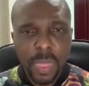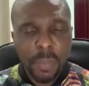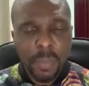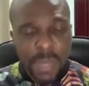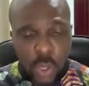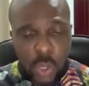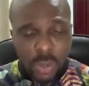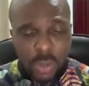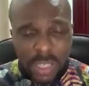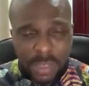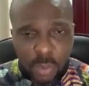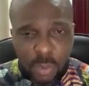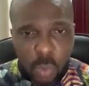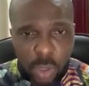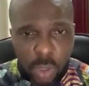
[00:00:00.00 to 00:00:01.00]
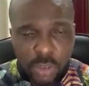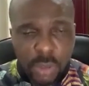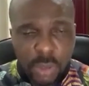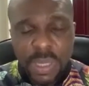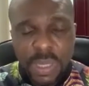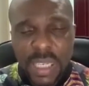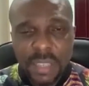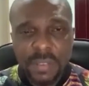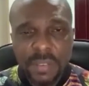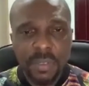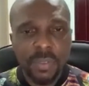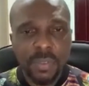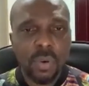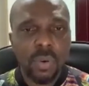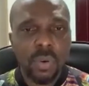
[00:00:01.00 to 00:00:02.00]
beyond even what you're believing
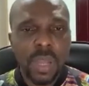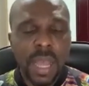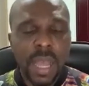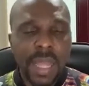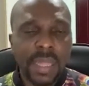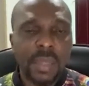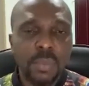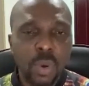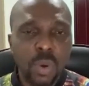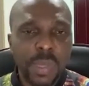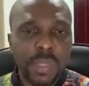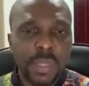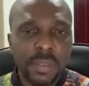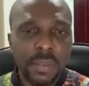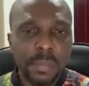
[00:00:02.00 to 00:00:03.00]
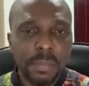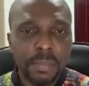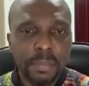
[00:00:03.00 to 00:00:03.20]
for at the moment.